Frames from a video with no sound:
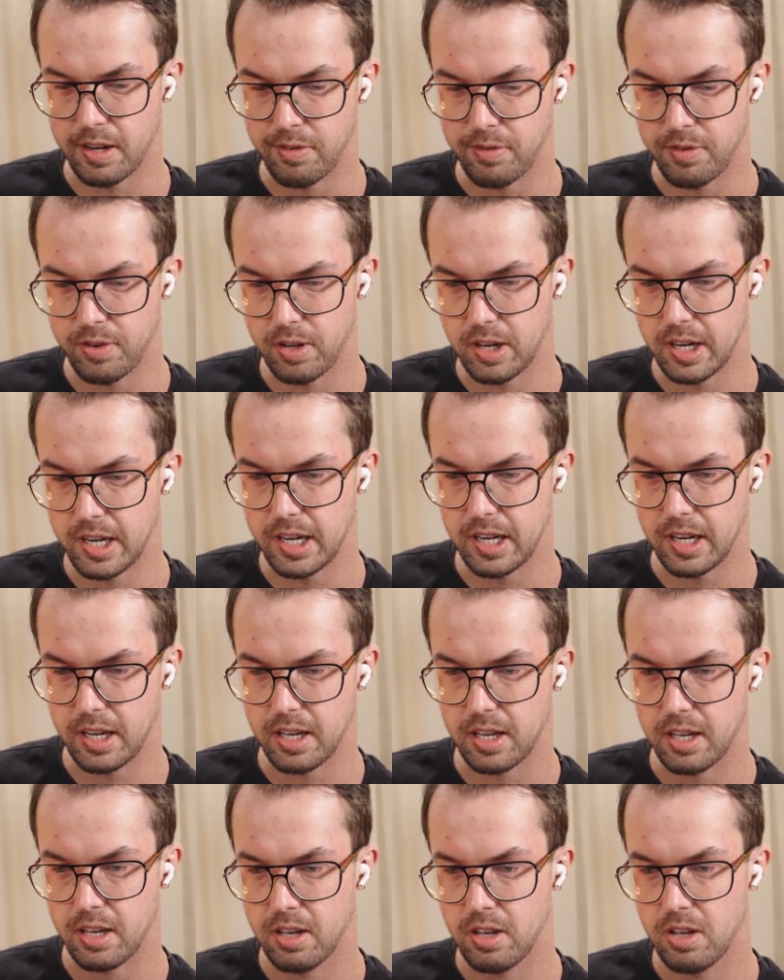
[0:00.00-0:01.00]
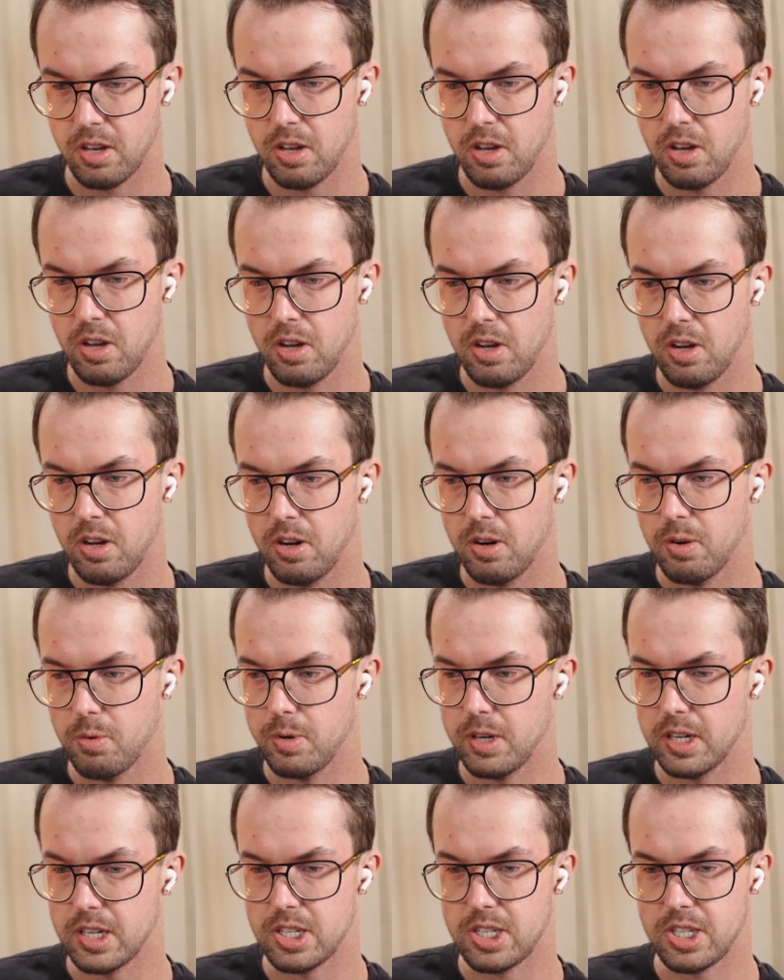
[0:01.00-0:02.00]
I feel like
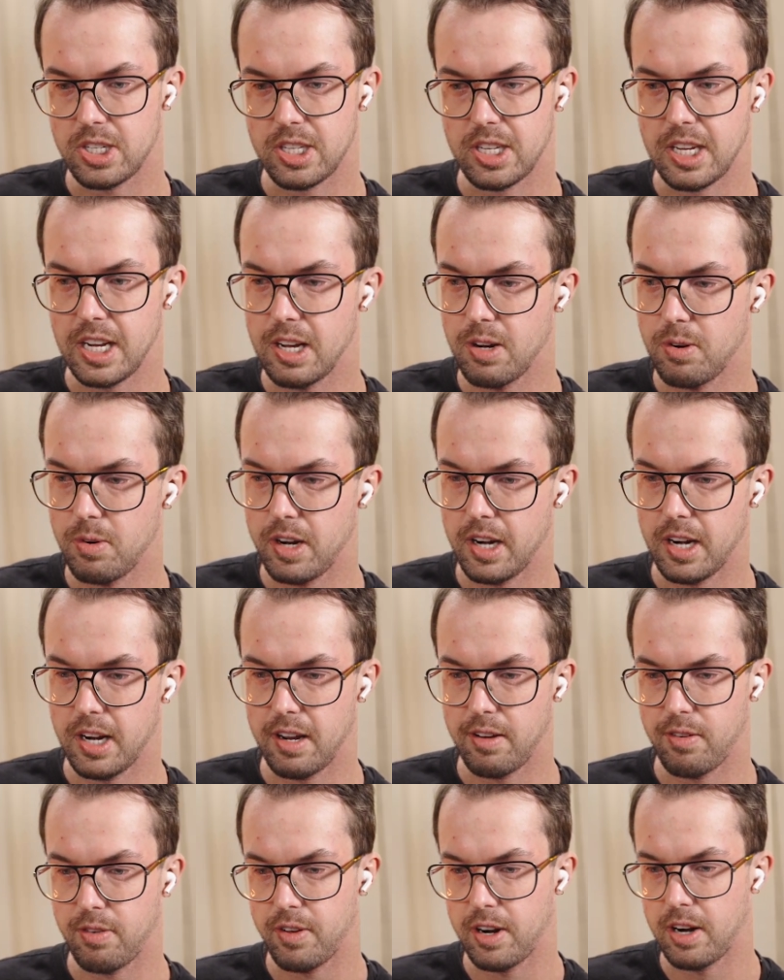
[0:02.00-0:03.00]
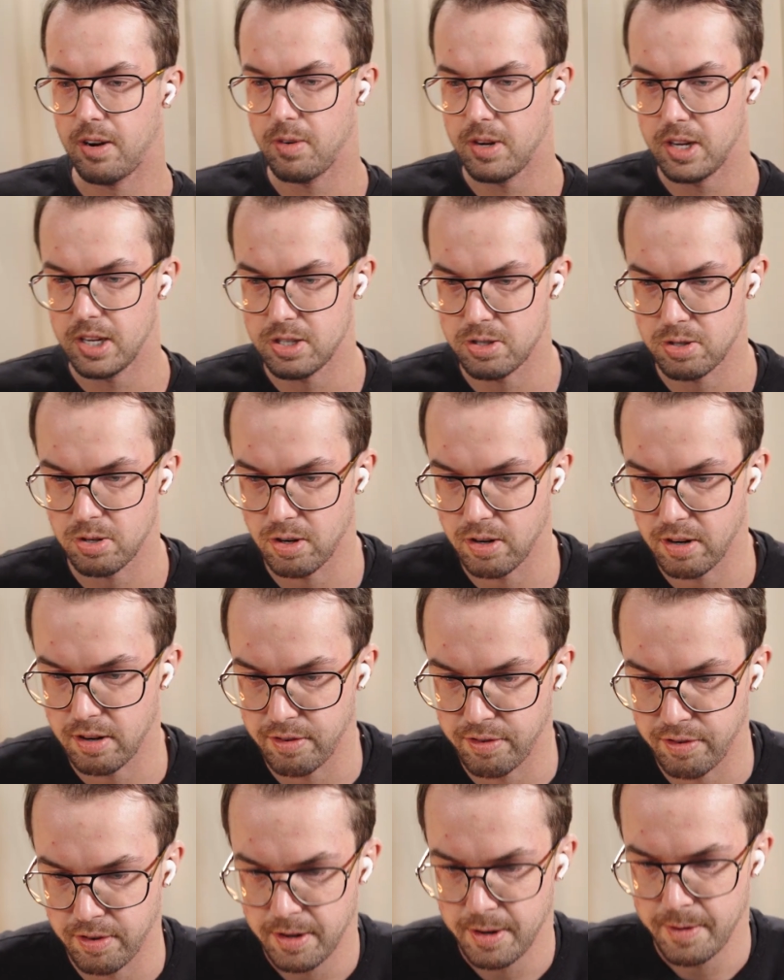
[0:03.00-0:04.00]
we are still in a very sort
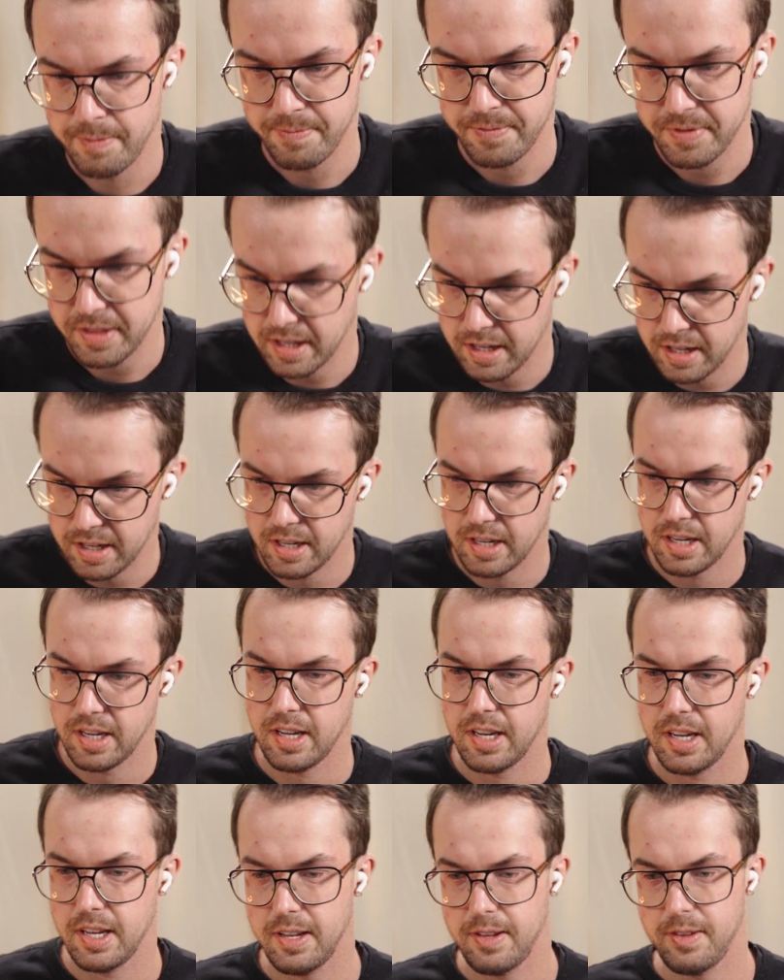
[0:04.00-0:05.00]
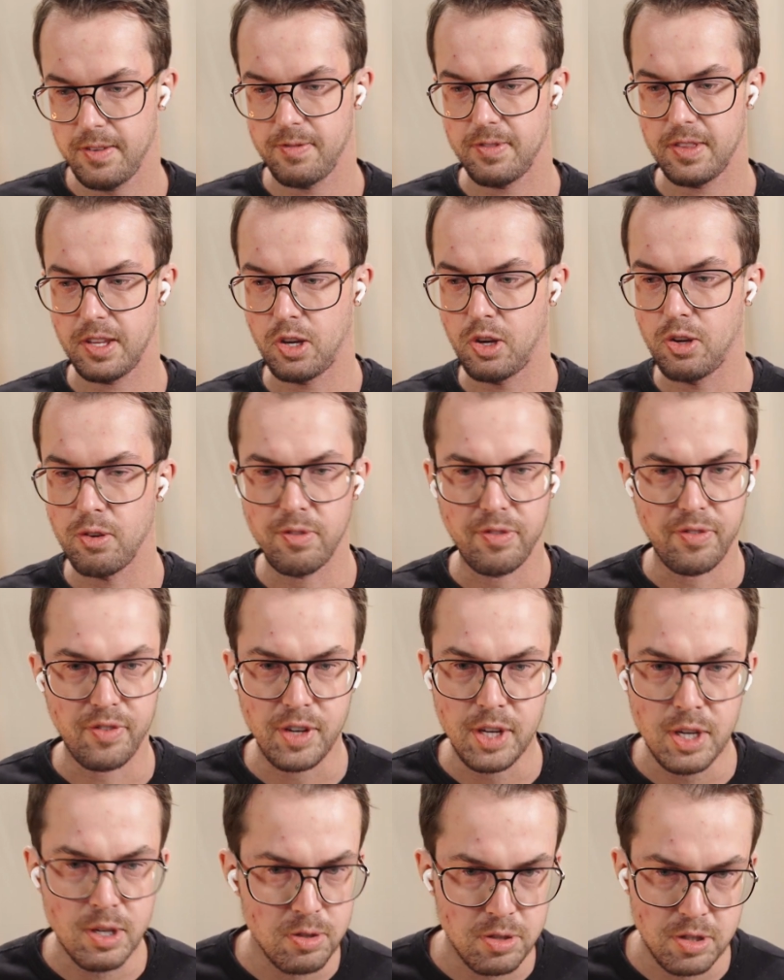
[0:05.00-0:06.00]
of
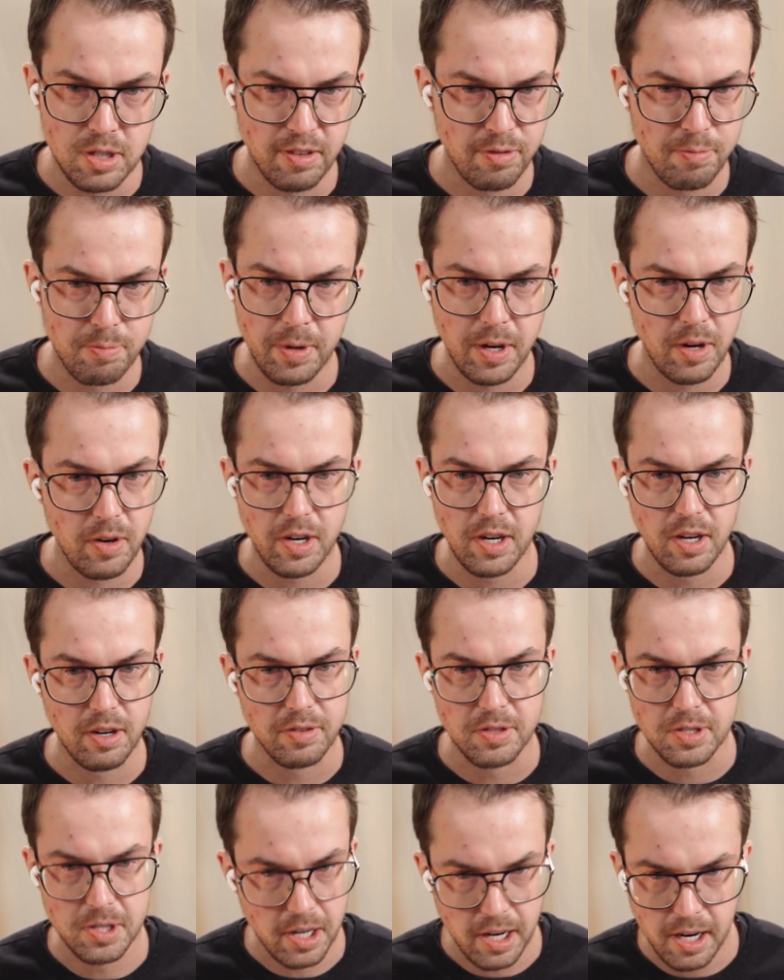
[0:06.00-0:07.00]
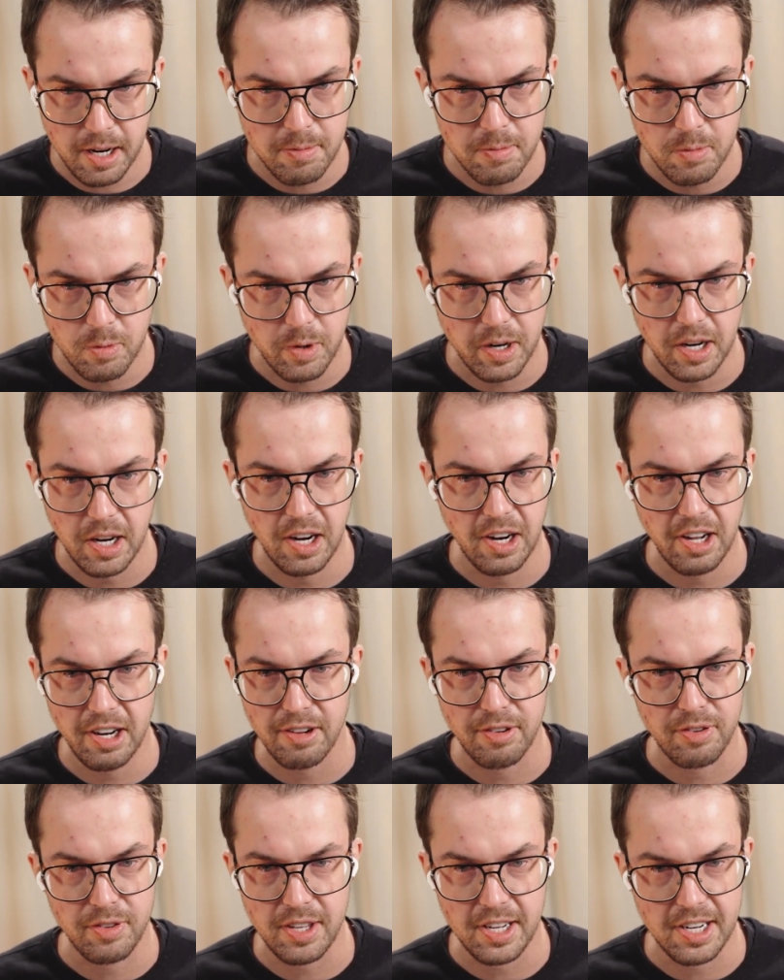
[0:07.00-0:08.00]
confusive period of time where a lot
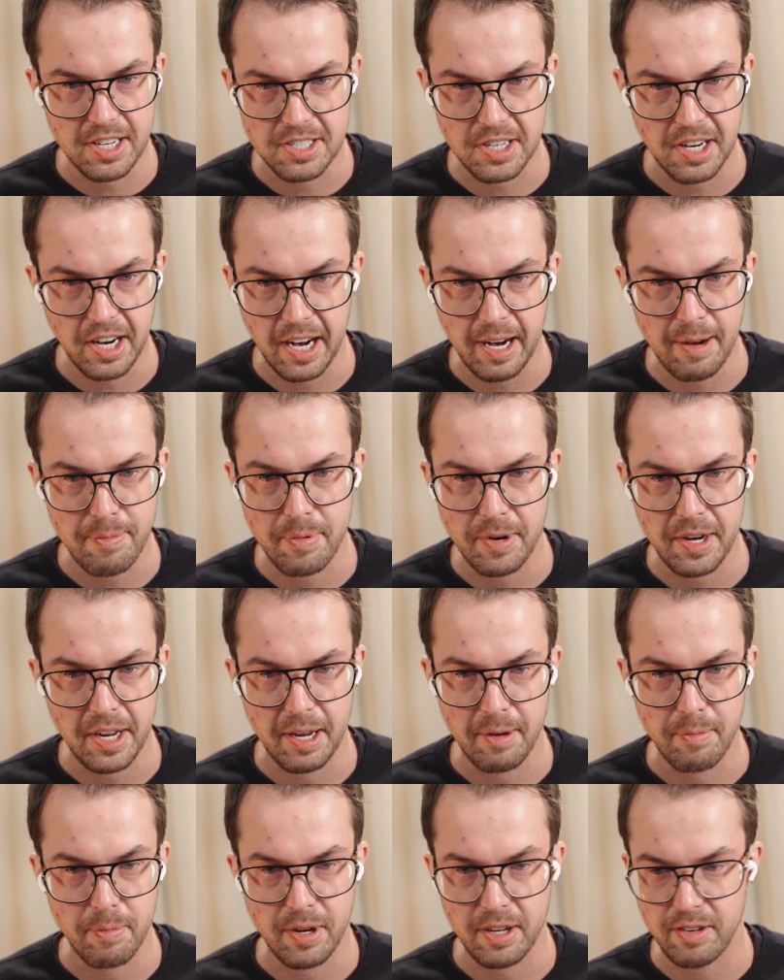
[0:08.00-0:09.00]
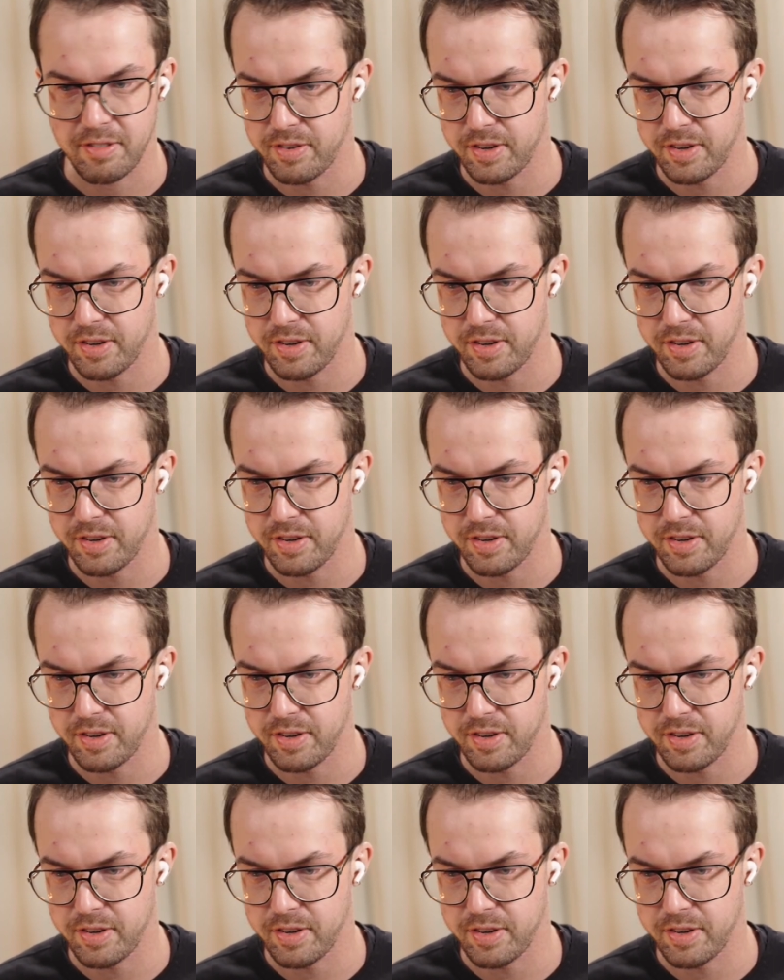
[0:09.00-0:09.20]
of things are happening, but